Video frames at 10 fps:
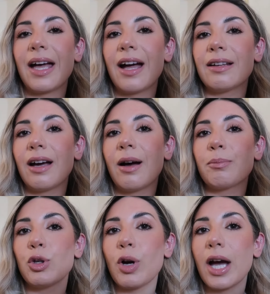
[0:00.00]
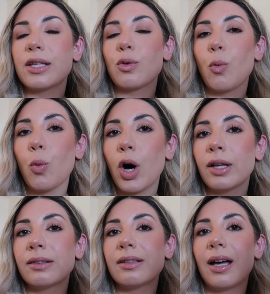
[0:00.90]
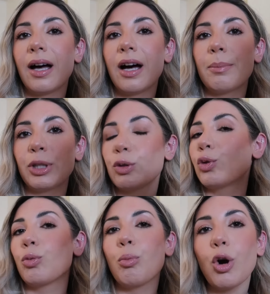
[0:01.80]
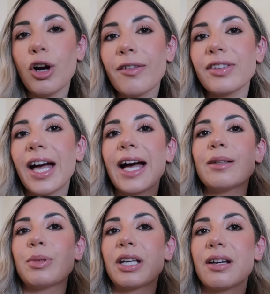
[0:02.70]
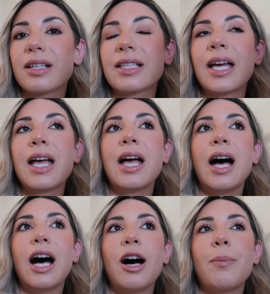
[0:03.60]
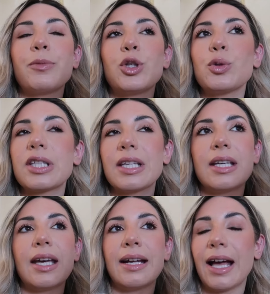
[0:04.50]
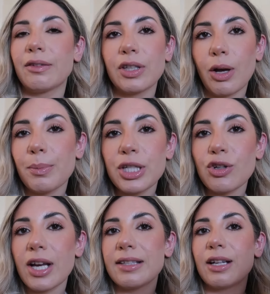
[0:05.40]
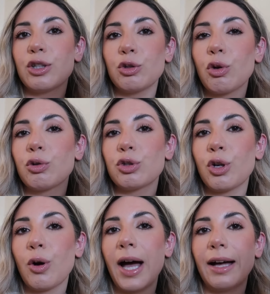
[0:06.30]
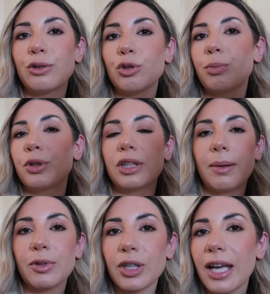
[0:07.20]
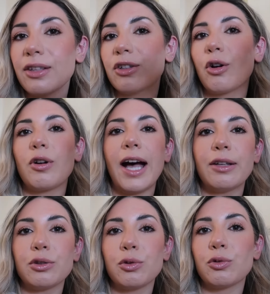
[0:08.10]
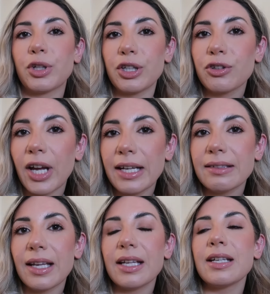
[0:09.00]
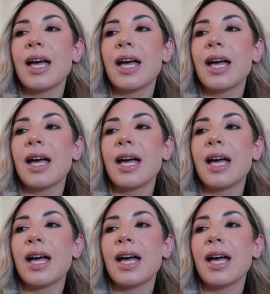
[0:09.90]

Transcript: that you guys want me to do more of that, because you see an outfit on Pinterest and you don't know how to put them together or how to recreate it.